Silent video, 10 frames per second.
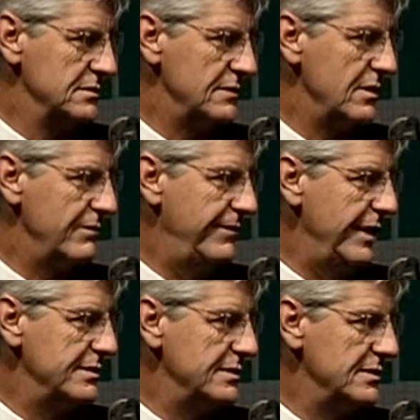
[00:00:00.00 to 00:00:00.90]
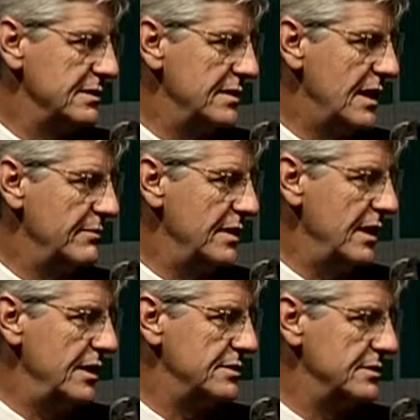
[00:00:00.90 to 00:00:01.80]
for all faiths and
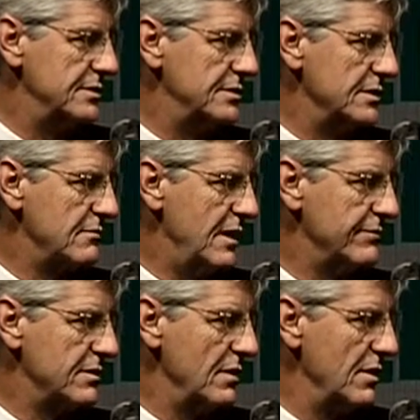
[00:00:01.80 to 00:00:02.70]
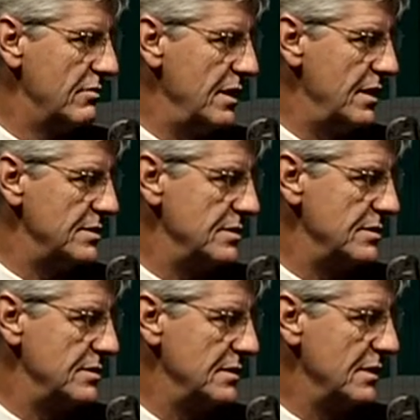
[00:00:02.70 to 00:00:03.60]
denominations, geographical
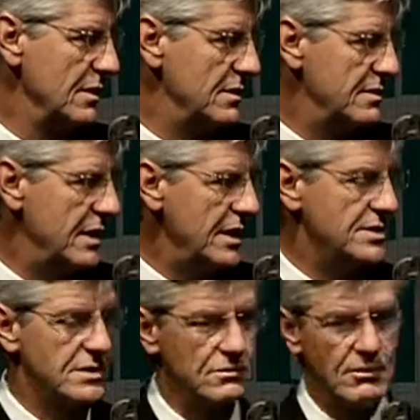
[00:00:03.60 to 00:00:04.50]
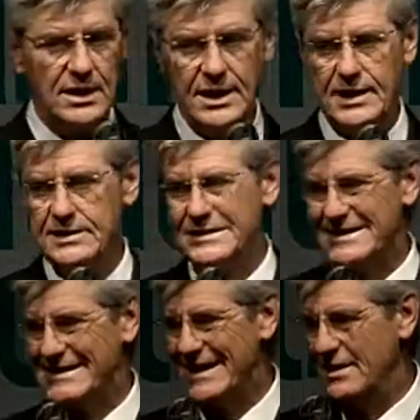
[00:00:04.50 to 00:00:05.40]
locations, nationwide,
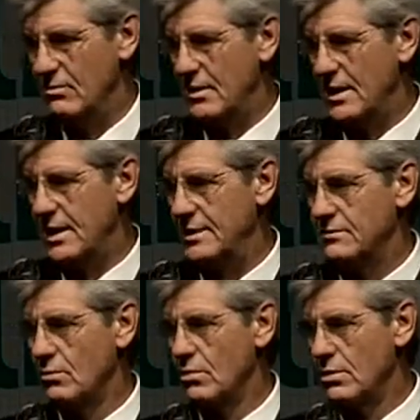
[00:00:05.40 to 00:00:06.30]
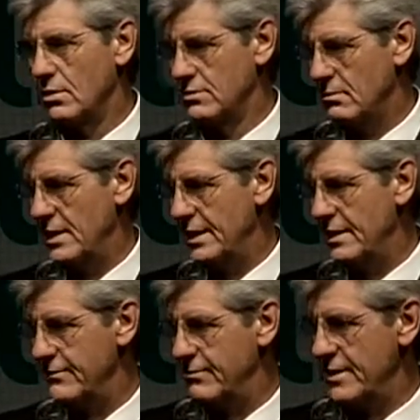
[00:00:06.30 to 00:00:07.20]
statewide, worldwide
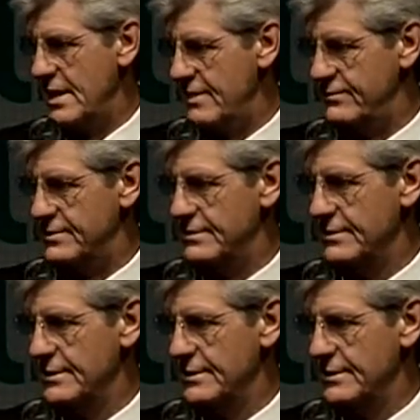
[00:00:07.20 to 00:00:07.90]
if we have to.